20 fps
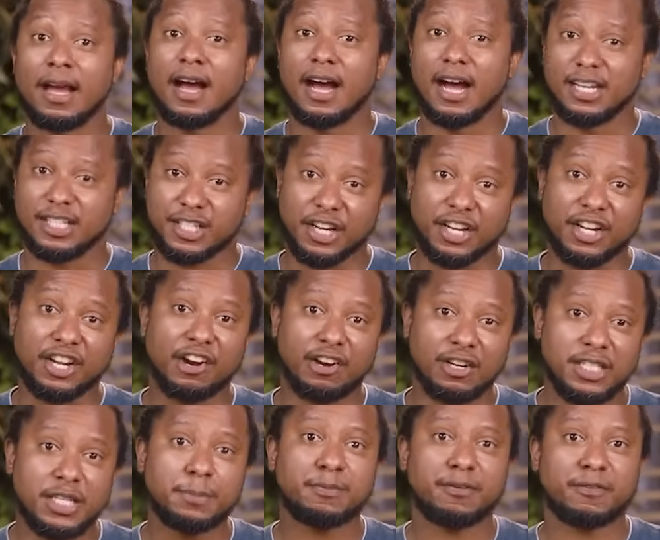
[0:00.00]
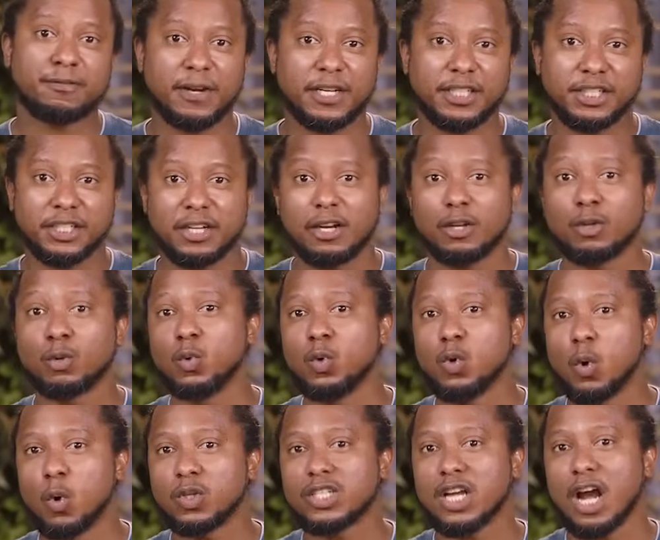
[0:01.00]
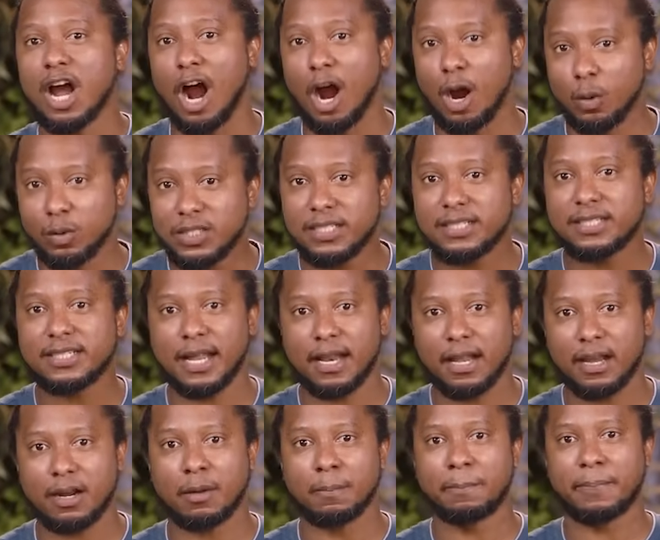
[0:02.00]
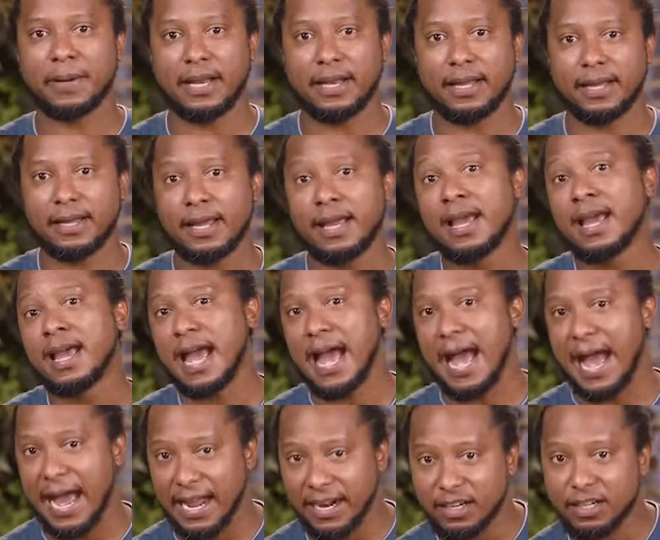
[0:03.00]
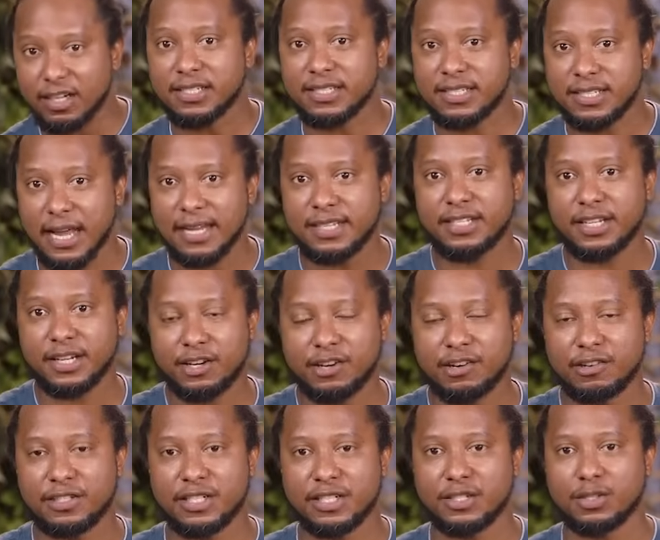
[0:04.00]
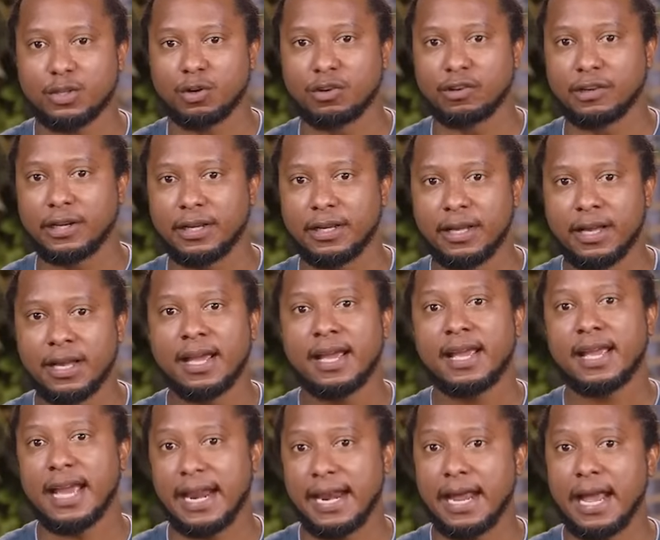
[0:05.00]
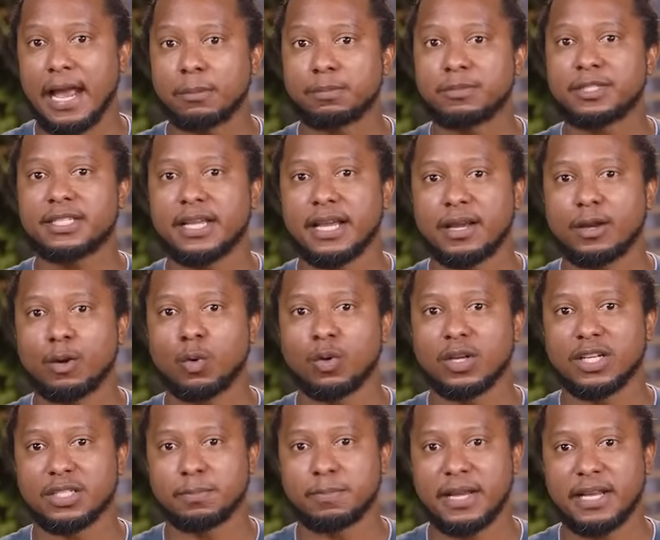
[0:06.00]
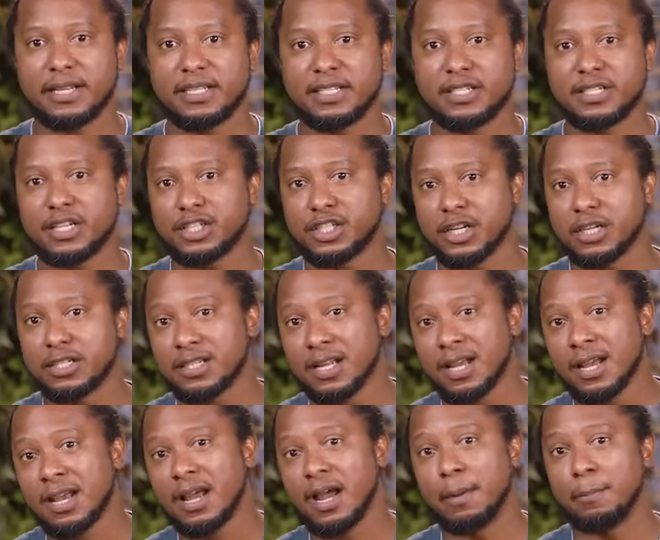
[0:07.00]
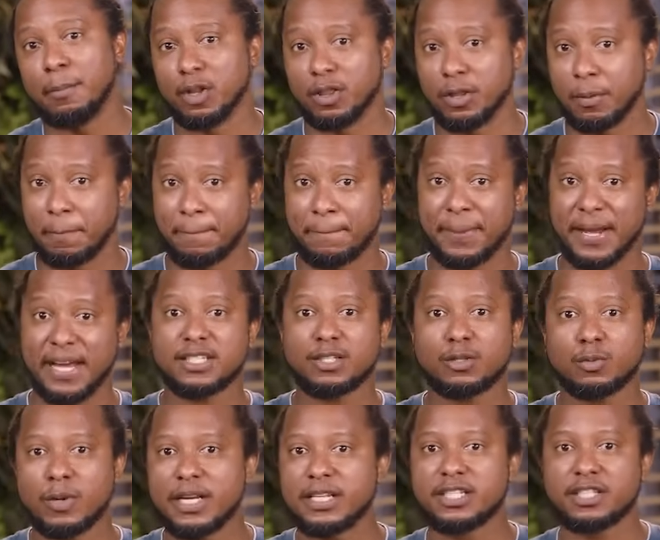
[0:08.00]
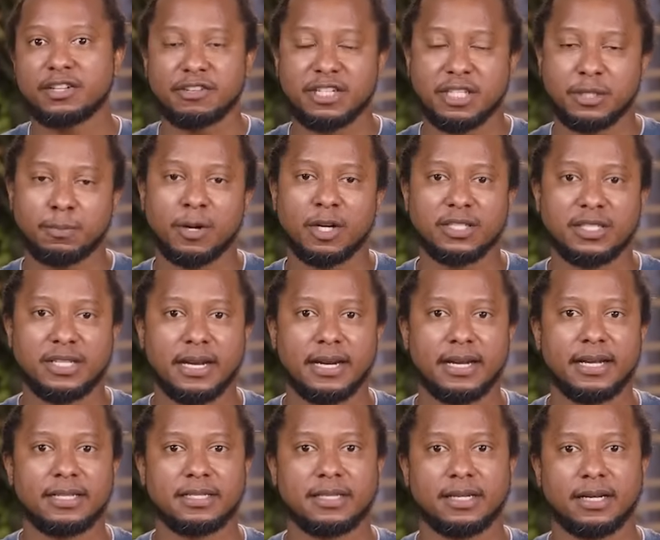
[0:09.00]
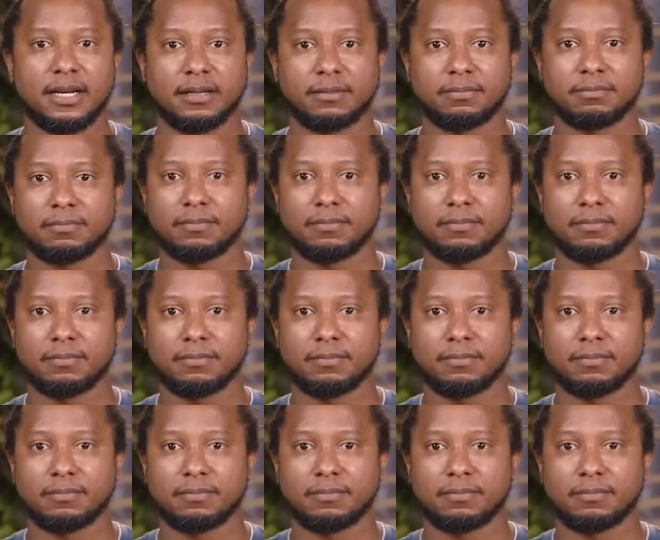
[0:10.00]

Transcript: A security professional who knows how to tell a compelling and concise security story can help stakeholders make decisions about the best ways to respond to an incident.